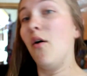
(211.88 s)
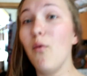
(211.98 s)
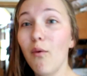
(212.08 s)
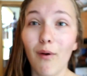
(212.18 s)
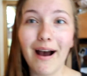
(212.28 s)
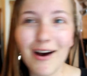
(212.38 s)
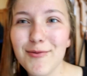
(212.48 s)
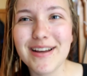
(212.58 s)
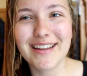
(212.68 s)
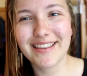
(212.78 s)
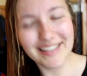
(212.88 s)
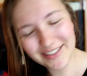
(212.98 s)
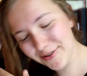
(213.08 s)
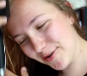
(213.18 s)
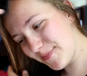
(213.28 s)
wowee,
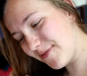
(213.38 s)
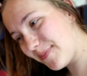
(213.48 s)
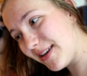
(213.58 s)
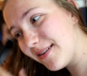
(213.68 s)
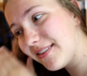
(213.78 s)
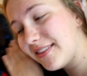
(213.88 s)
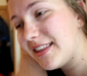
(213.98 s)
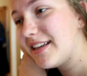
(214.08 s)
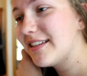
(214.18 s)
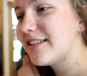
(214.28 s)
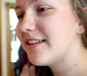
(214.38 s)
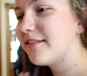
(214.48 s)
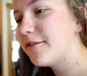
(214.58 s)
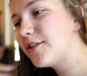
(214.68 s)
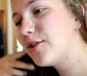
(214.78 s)
this group of these
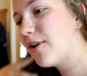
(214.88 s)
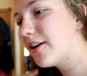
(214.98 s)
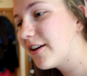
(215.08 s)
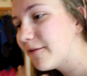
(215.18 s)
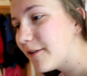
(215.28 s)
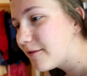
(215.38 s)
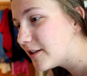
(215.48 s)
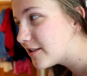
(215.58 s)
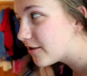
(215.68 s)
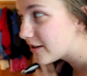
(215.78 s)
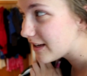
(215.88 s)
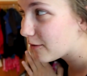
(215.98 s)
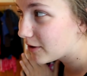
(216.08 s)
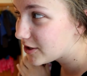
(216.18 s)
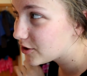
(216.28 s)
250 students I
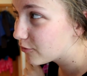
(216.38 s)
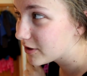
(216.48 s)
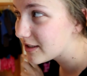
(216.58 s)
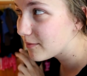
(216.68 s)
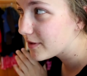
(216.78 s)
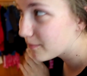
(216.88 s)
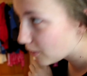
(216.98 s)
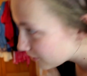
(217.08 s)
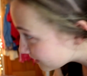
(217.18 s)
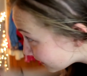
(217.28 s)
went to were some of the most